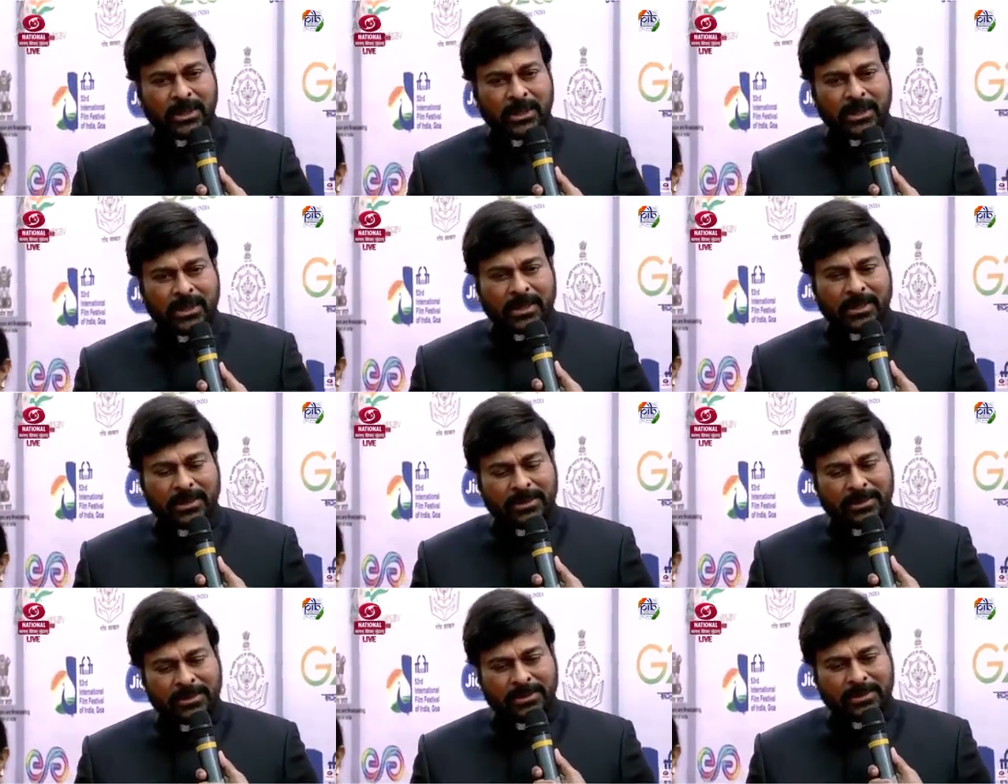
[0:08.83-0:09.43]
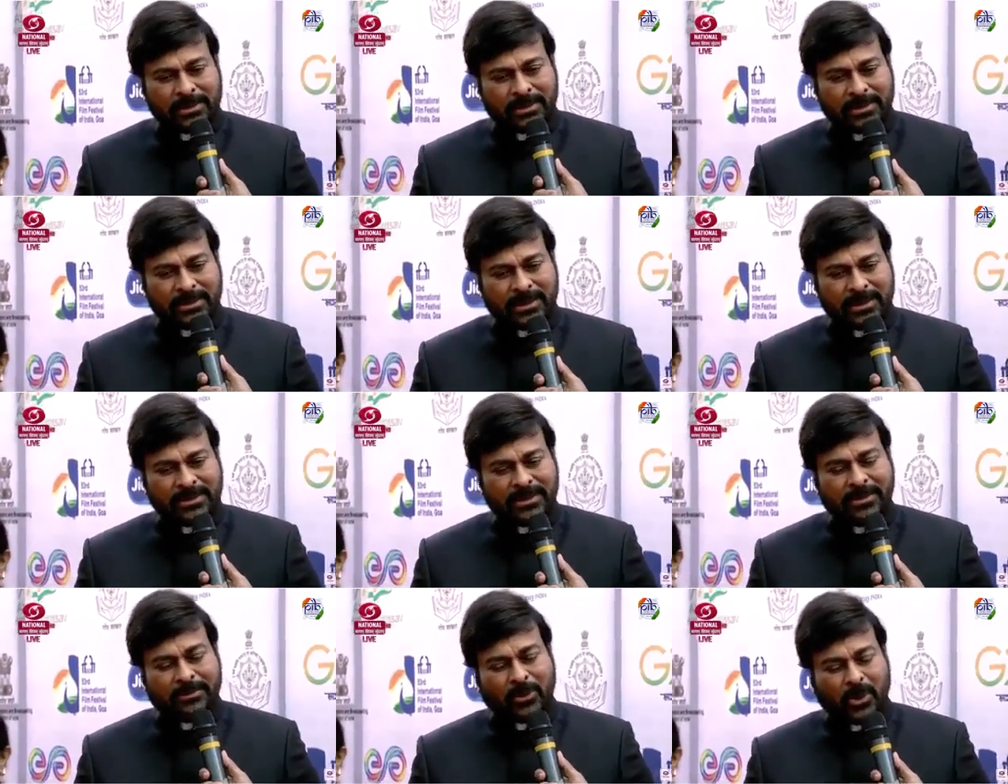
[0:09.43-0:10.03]
And at
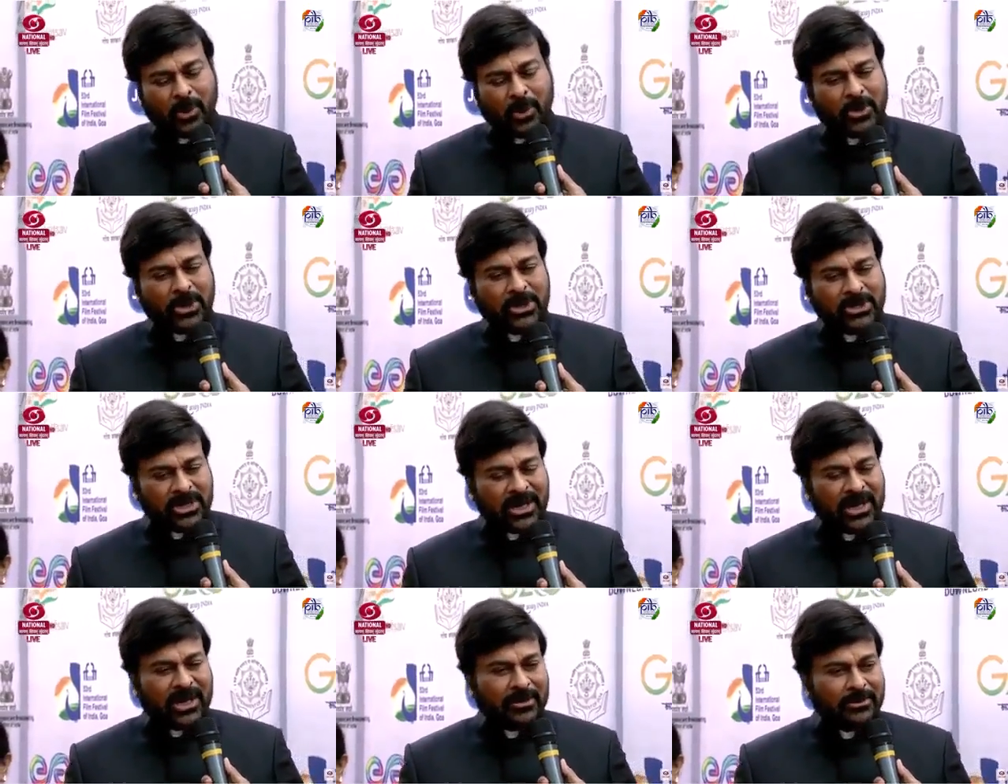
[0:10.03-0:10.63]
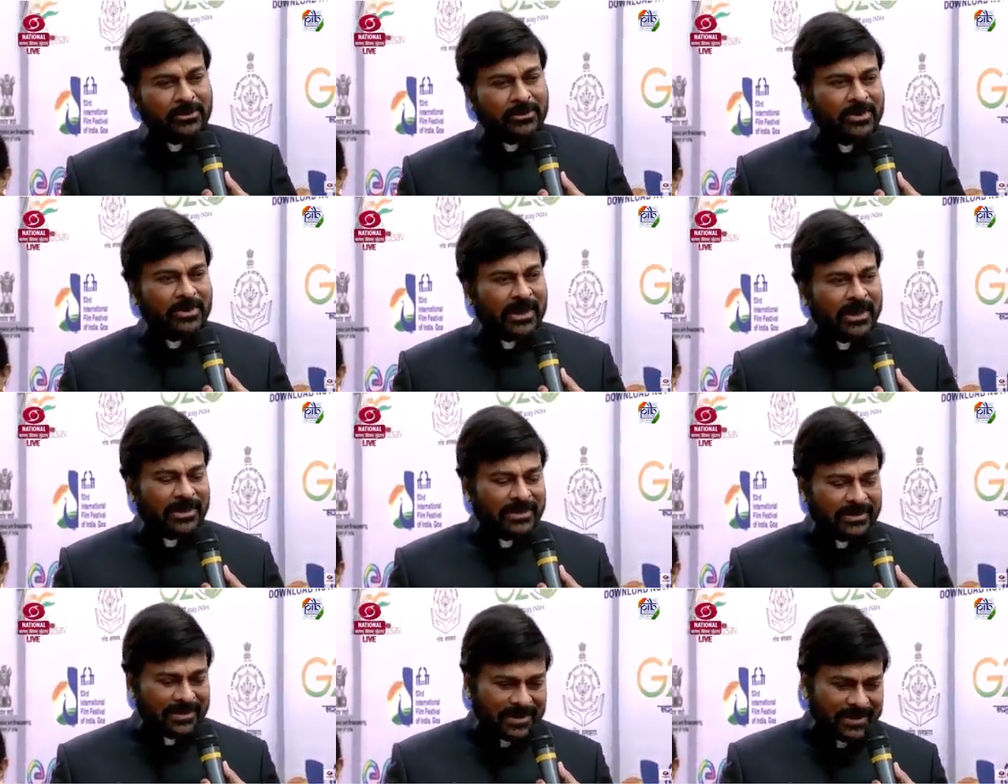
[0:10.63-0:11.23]
the appropriate time,
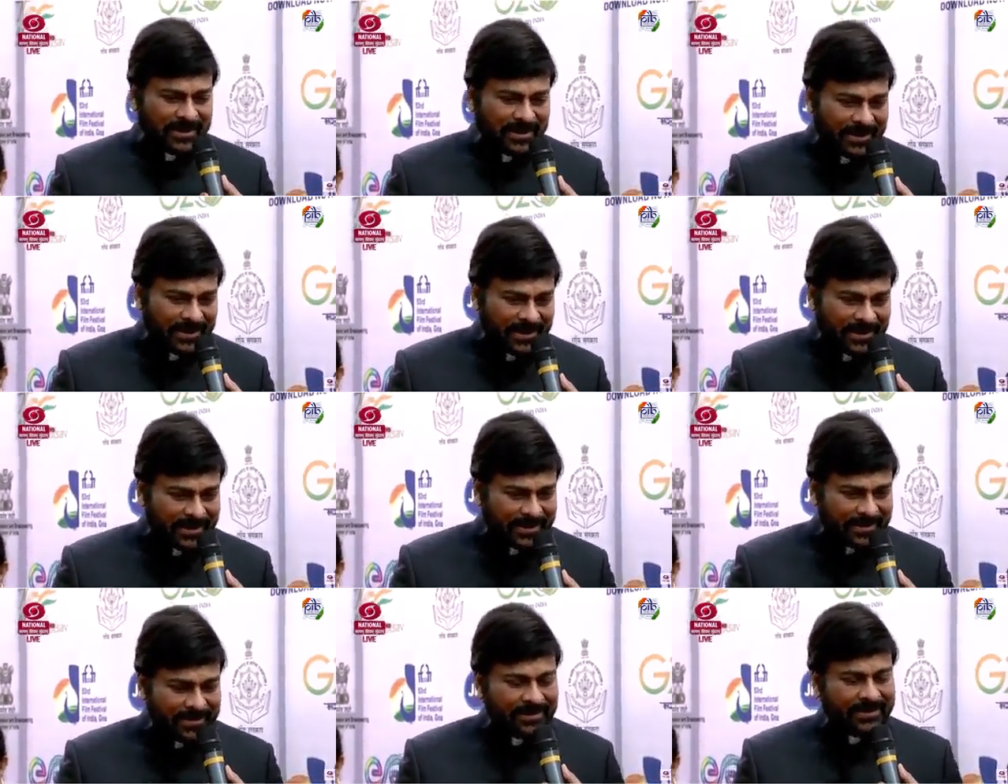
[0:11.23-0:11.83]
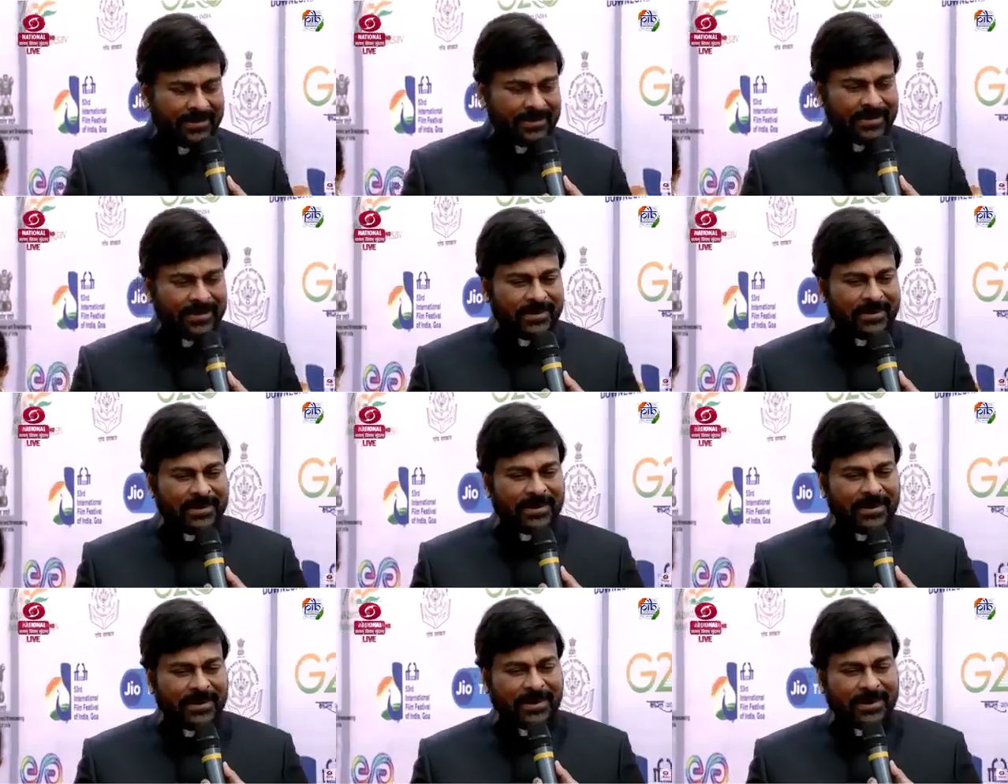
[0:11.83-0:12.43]
I think
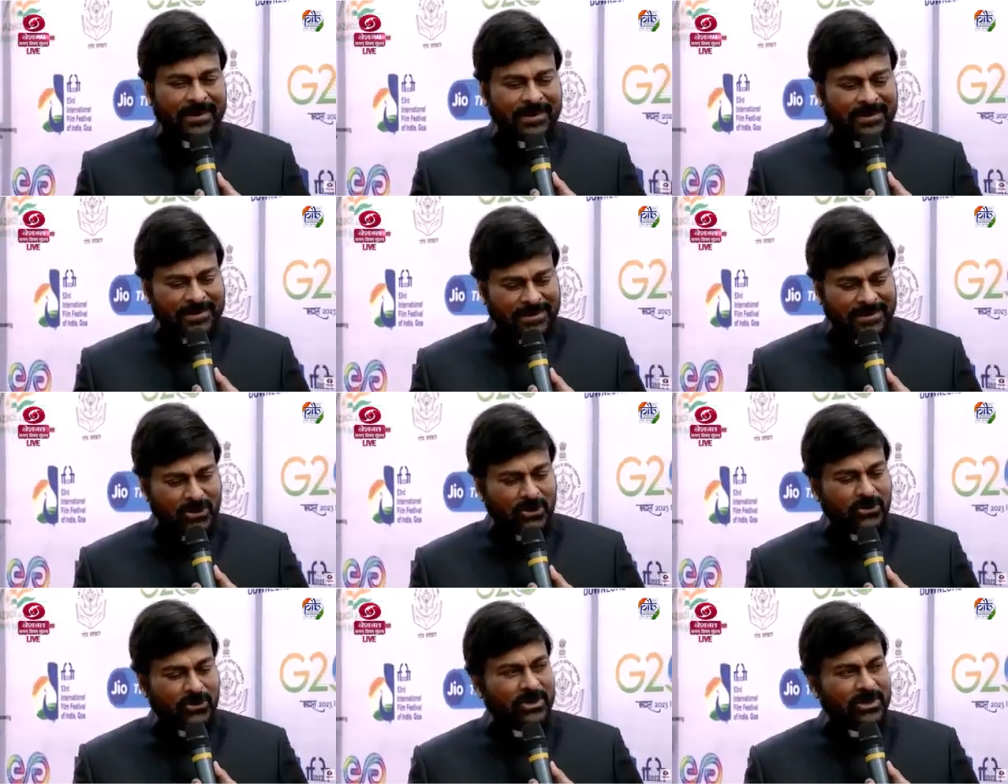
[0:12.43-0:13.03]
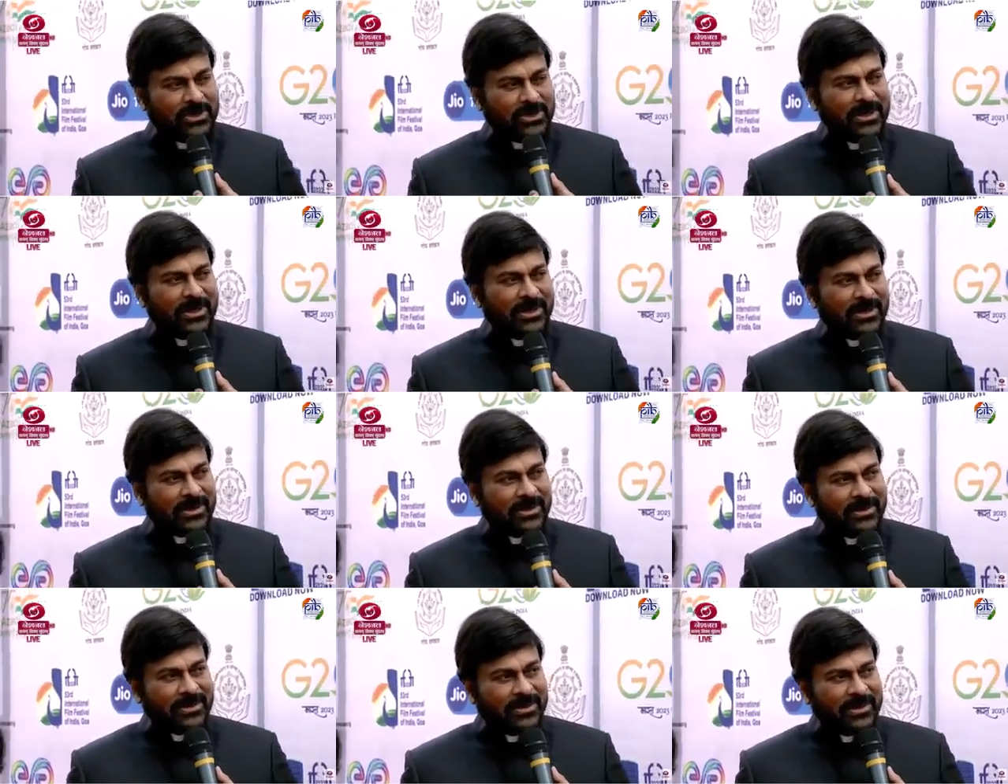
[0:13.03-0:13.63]
I receive it.
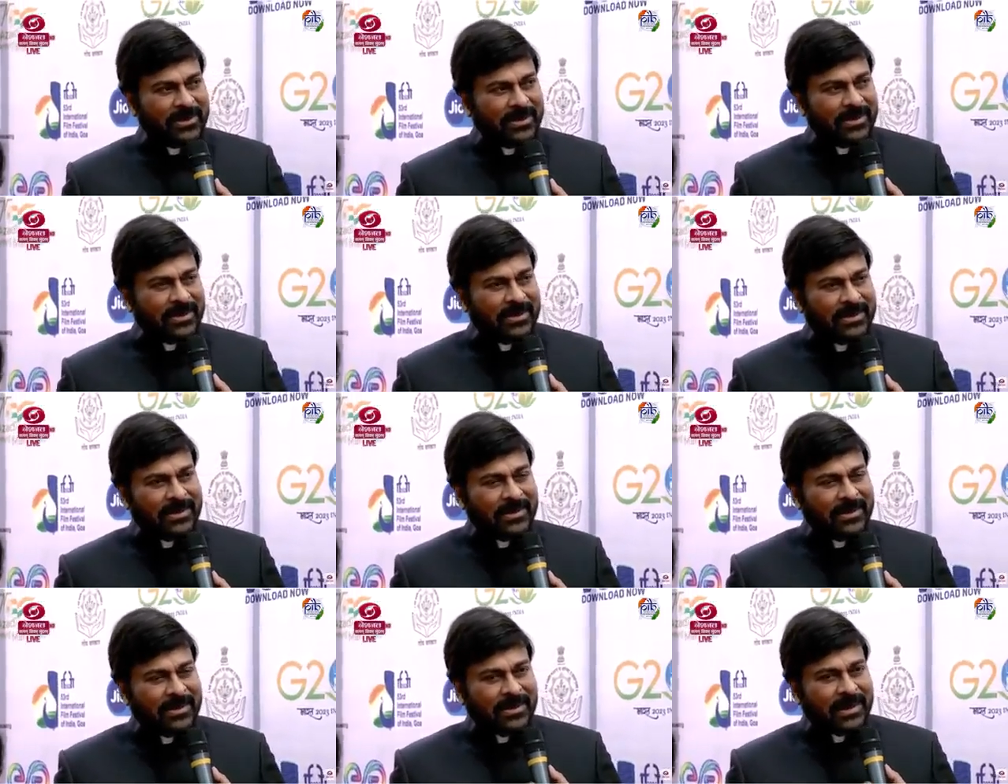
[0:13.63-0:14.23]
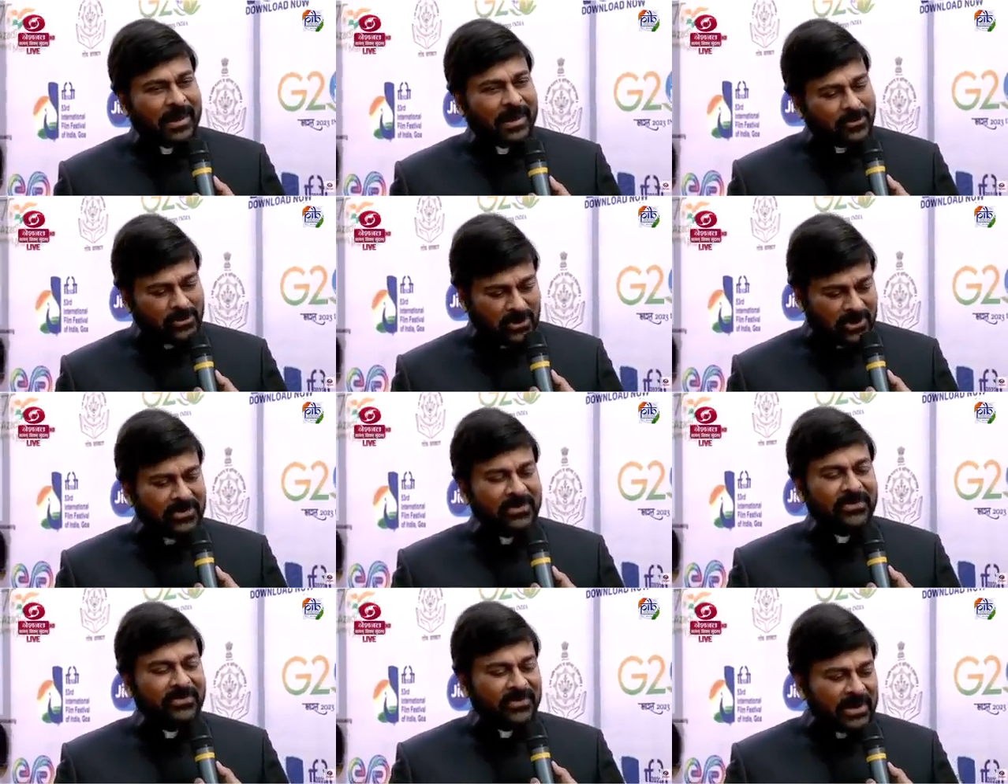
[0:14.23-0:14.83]
And I'm
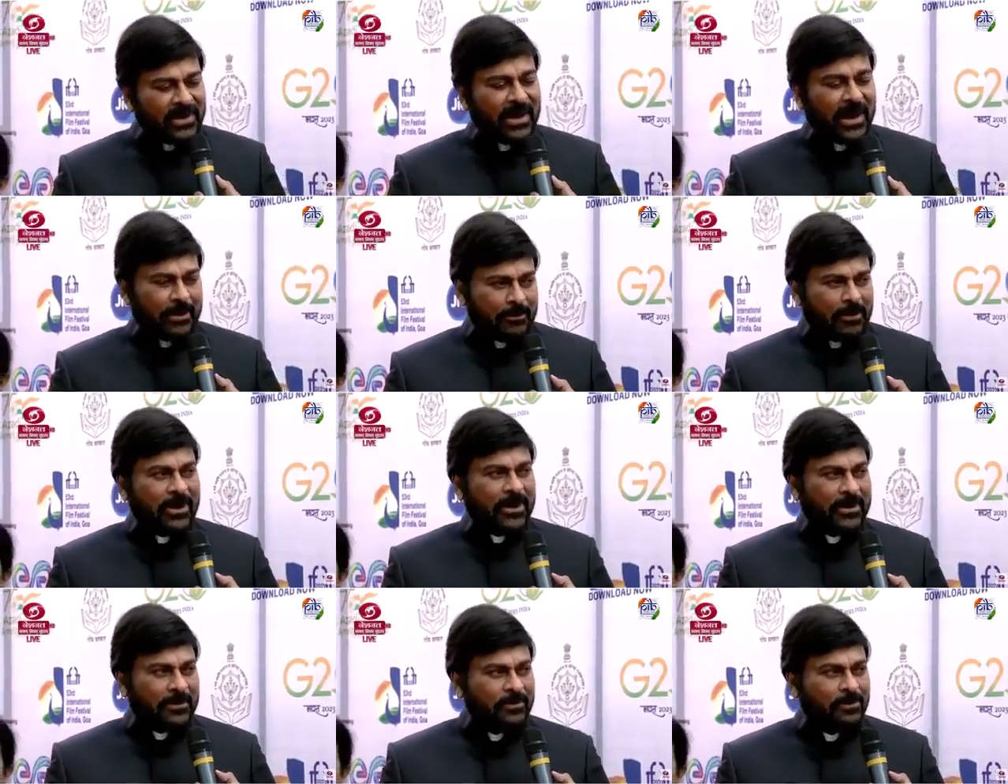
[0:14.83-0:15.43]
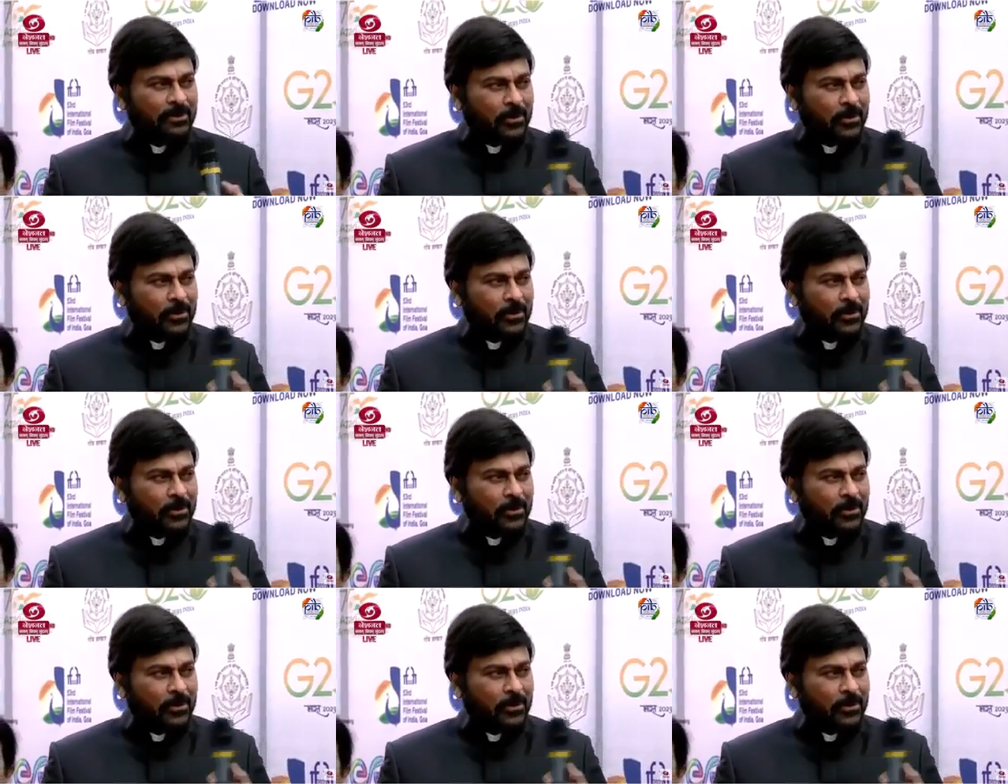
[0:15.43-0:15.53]
really very happy.